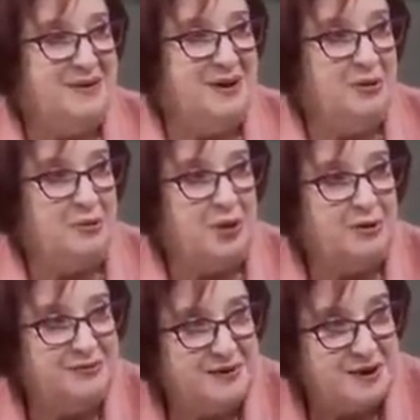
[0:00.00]
And a
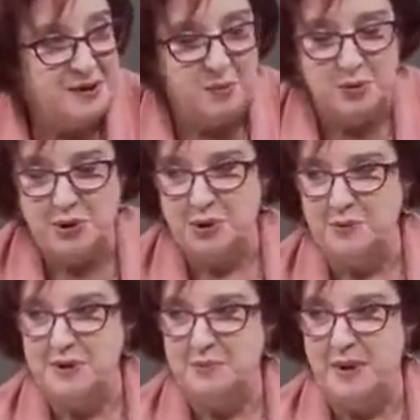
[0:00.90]
no-confidence
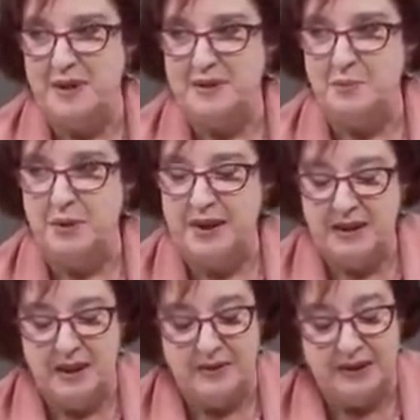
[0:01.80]
motion was passed
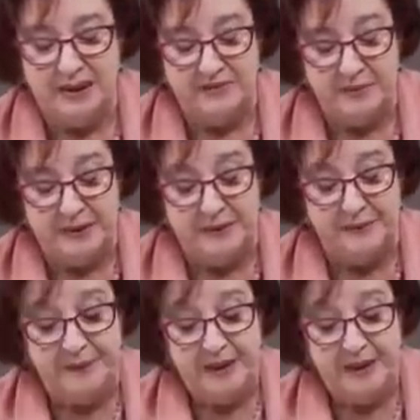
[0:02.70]
bringing down the government.